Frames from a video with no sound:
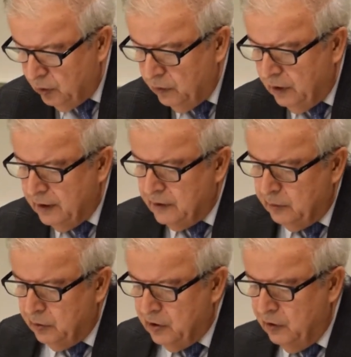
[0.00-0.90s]
of
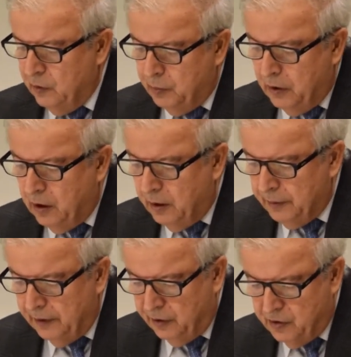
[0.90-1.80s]
Azerbaijani
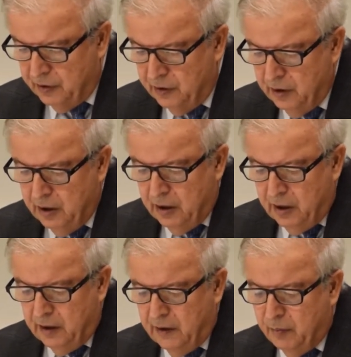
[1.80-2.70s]
population
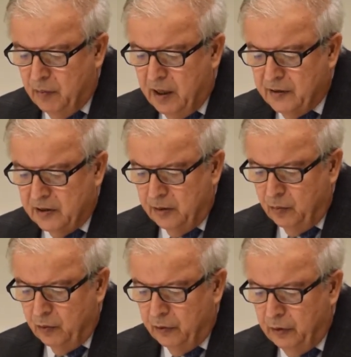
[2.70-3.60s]
is Muslim,
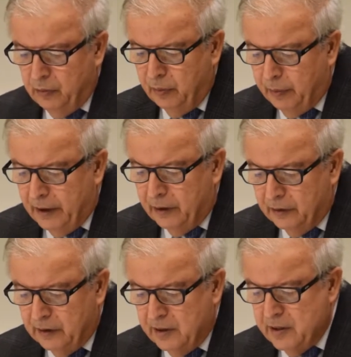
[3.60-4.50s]
of whom
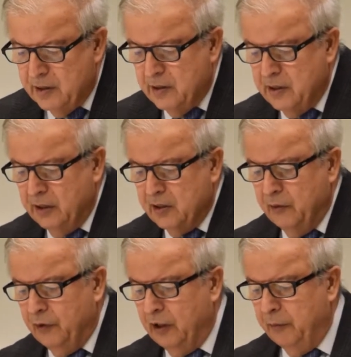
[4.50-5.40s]
about
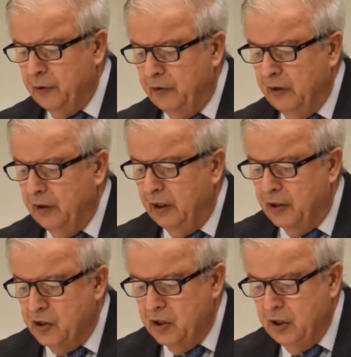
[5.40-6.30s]
65% are
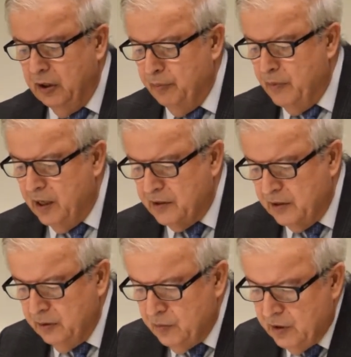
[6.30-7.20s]
Shia
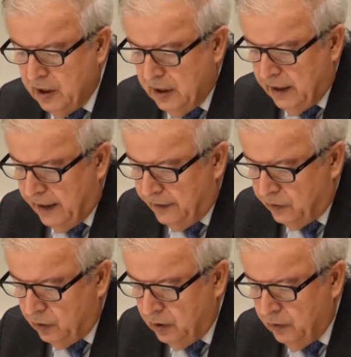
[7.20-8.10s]
Muslims and
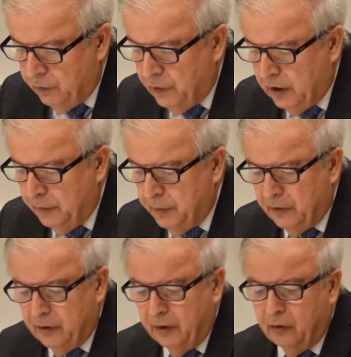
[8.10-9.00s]

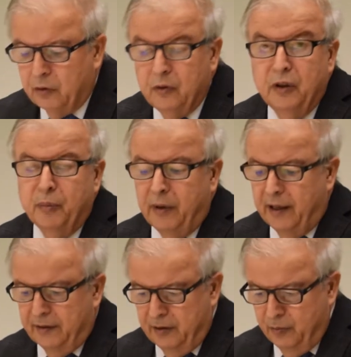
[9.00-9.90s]
35% Sunni
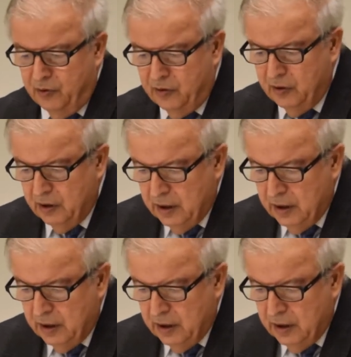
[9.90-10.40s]
Muslims.